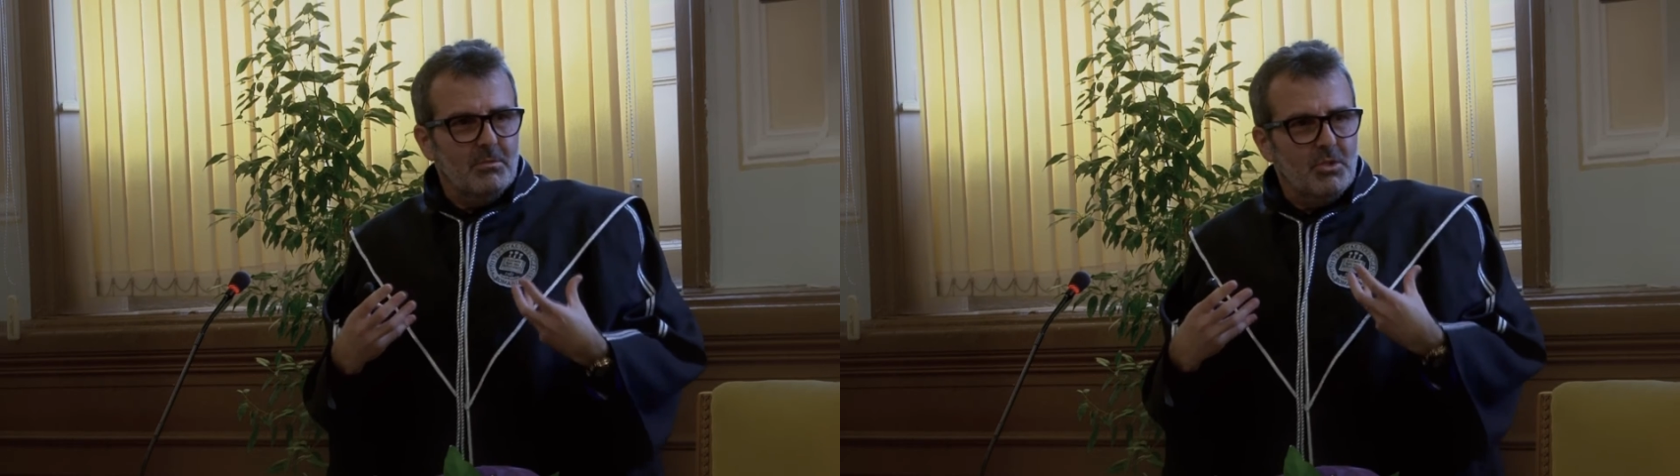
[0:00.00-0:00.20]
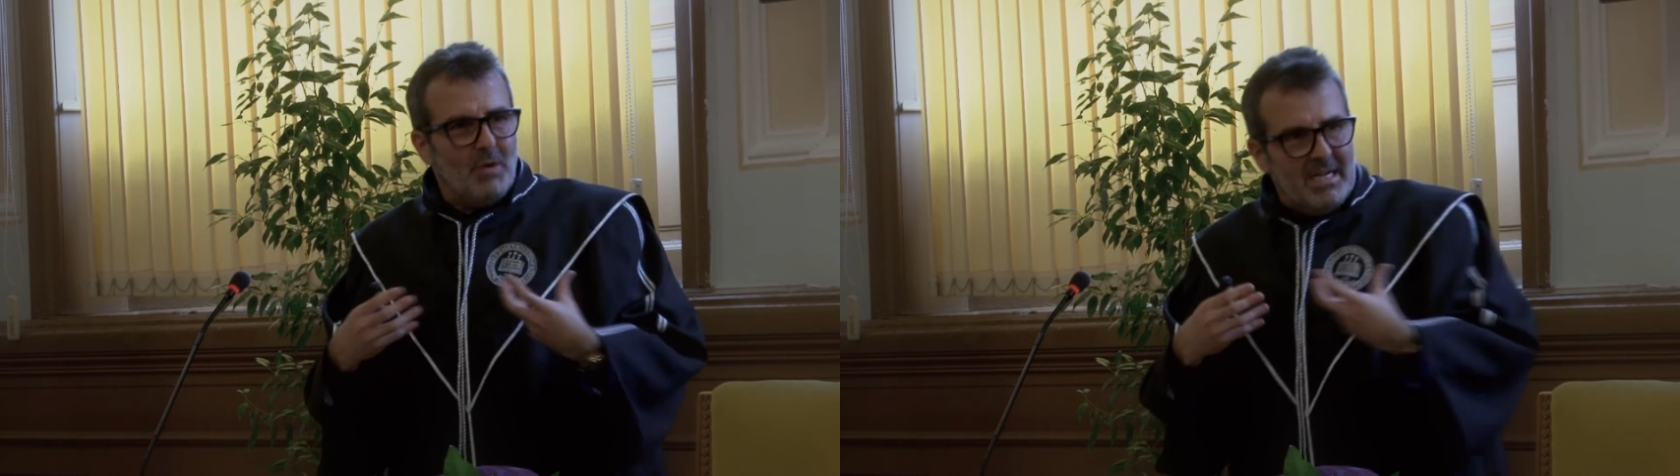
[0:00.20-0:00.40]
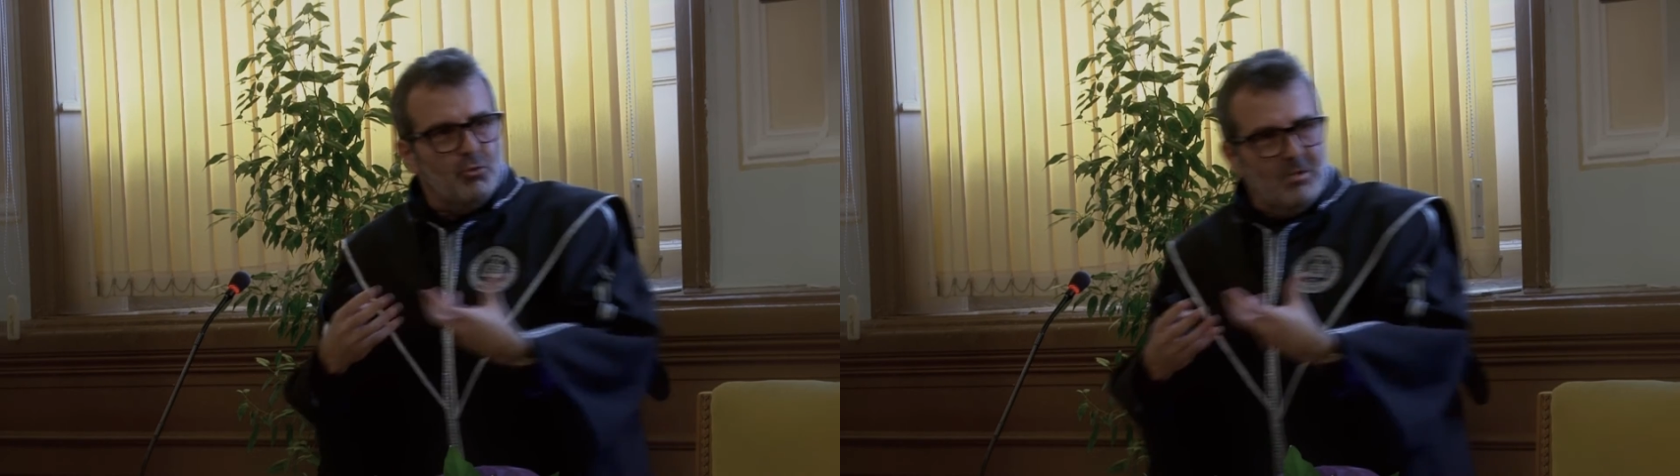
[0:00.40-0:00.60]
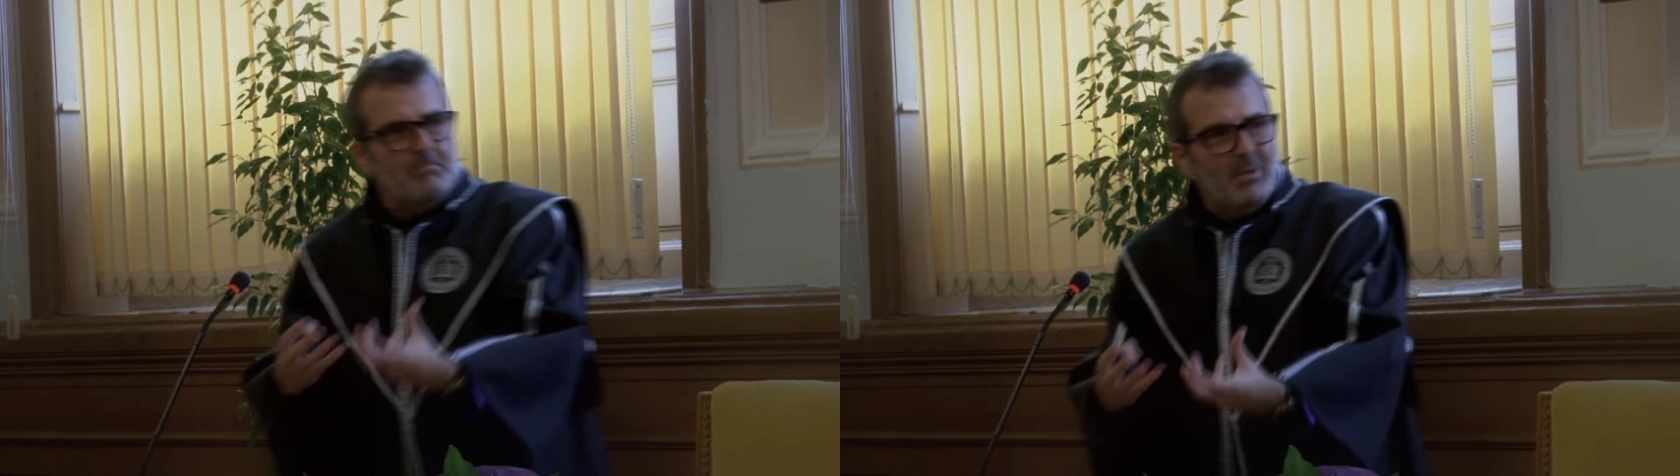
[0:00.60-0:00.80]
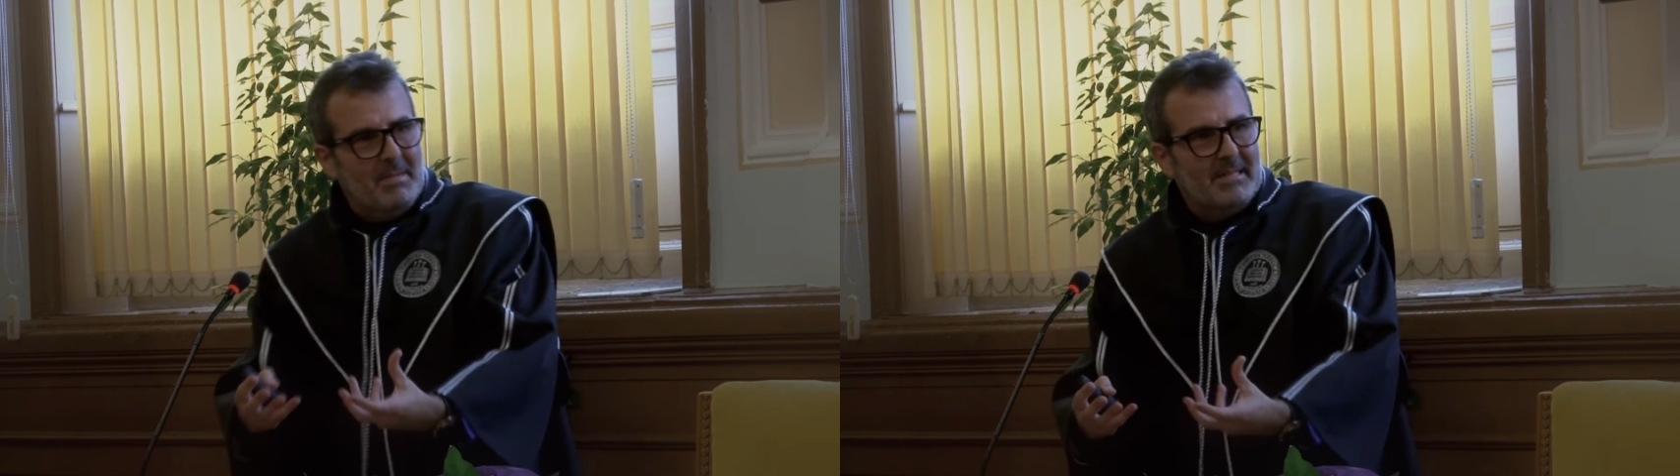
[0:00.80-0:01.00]
trying to
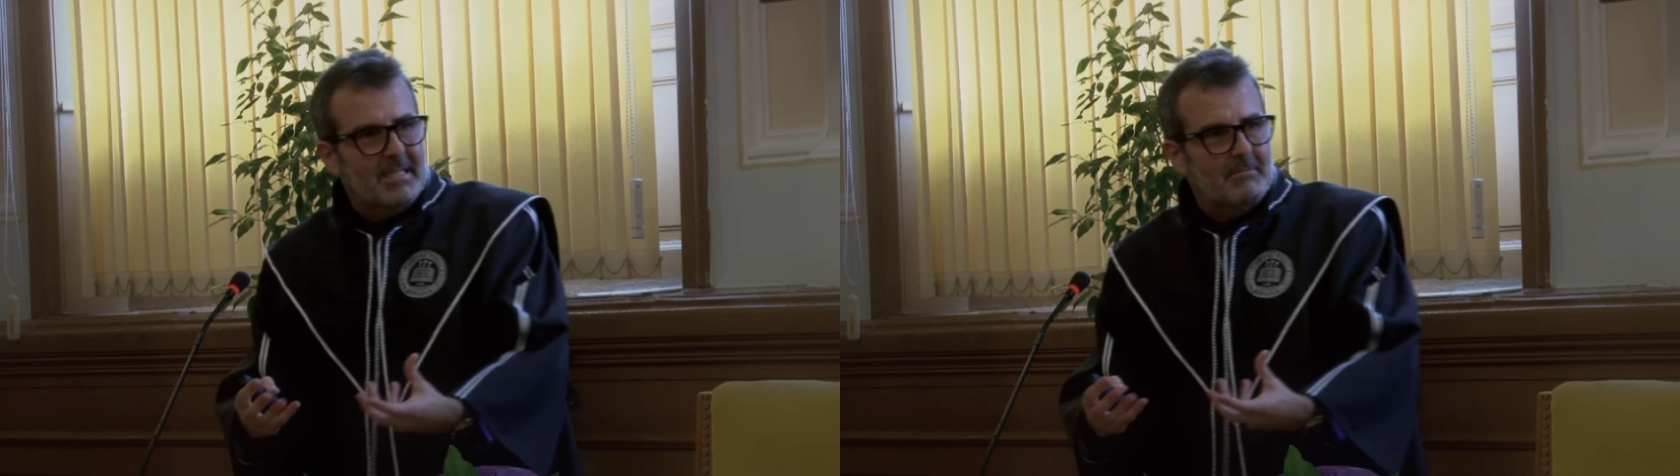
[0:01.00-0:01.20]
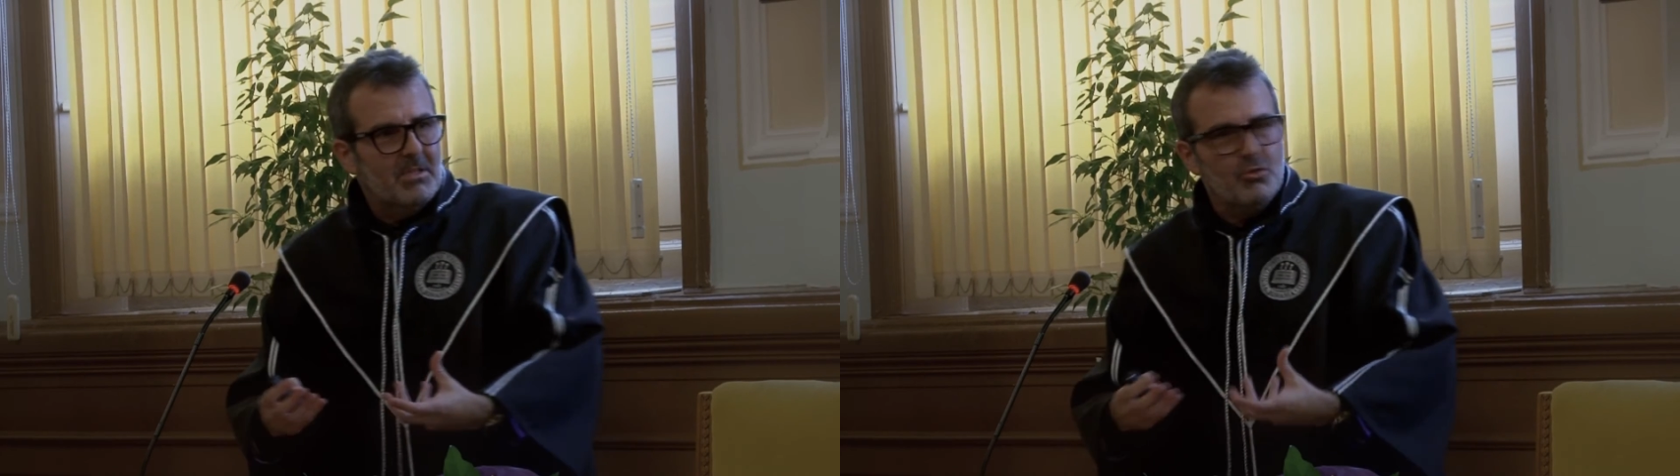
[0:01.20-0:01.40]
implement it,